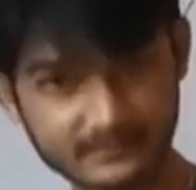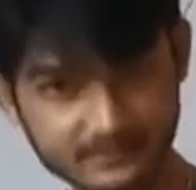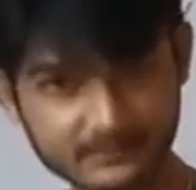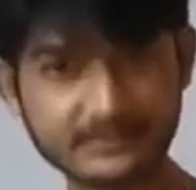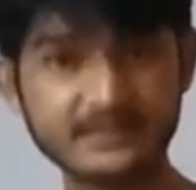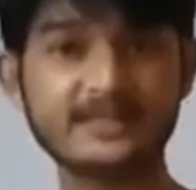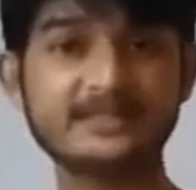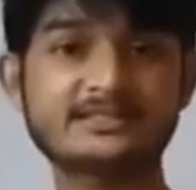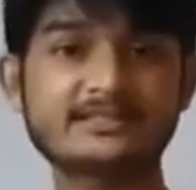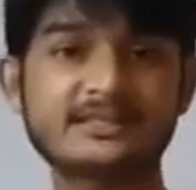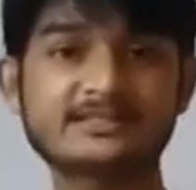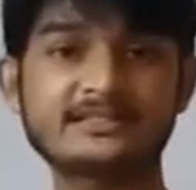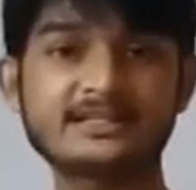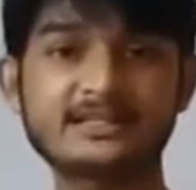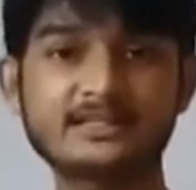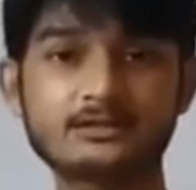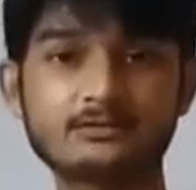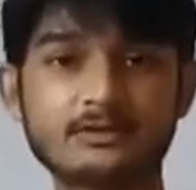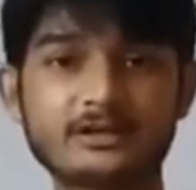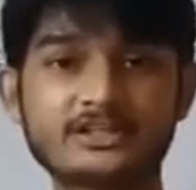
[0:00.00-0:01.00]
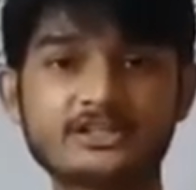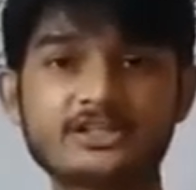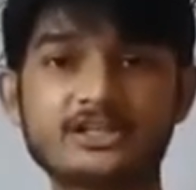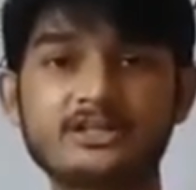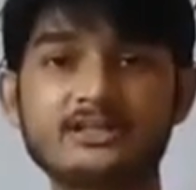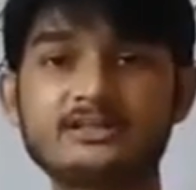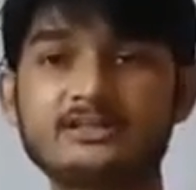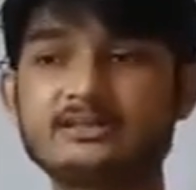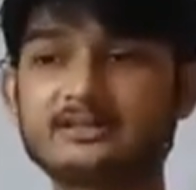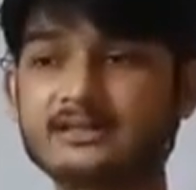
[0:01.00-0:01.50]
lesser
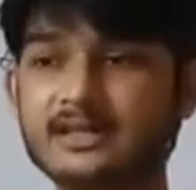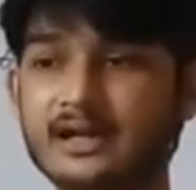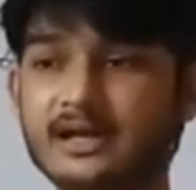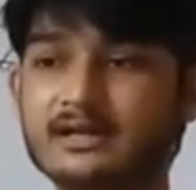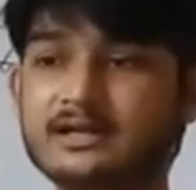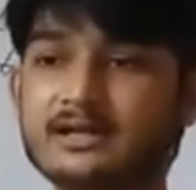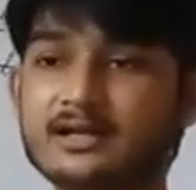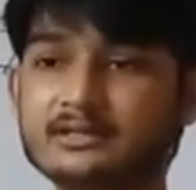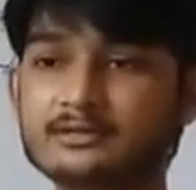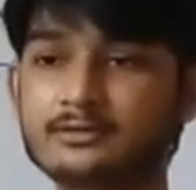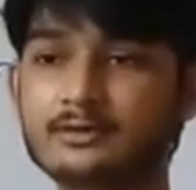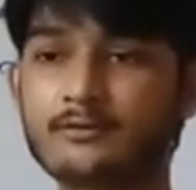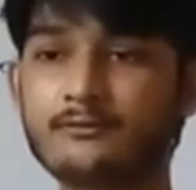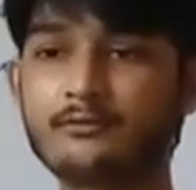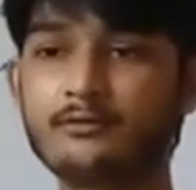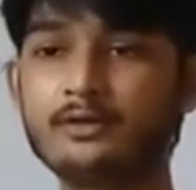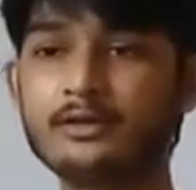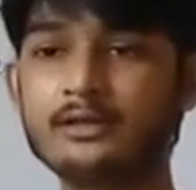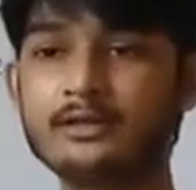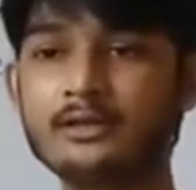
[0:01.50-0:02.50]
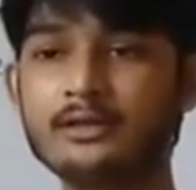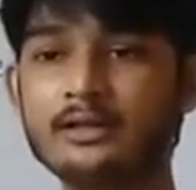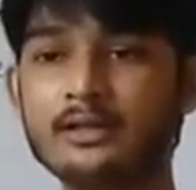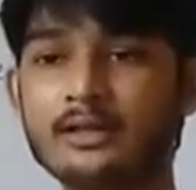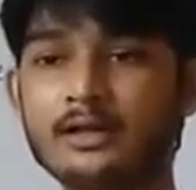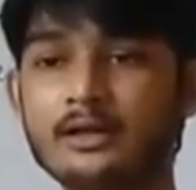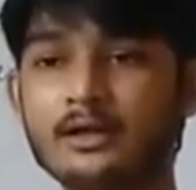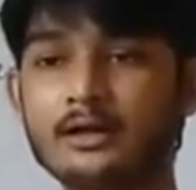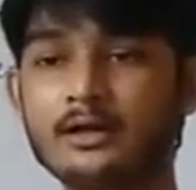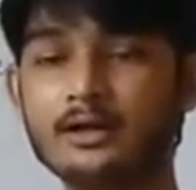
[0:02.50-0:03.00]
satisfaction, third glass of will
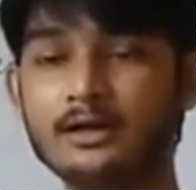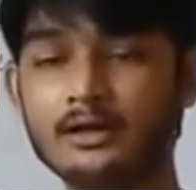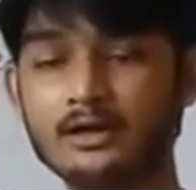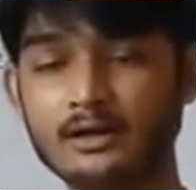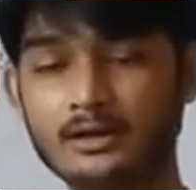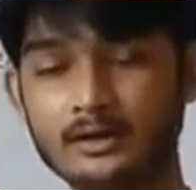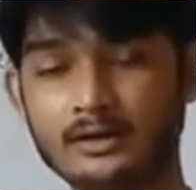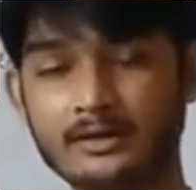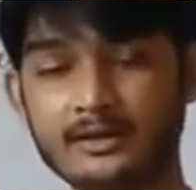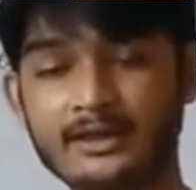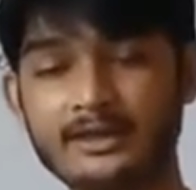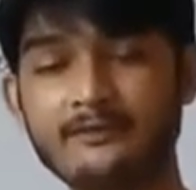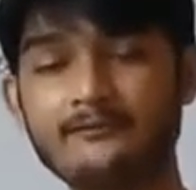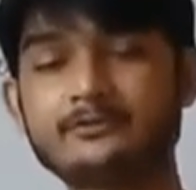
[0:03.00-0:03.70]
give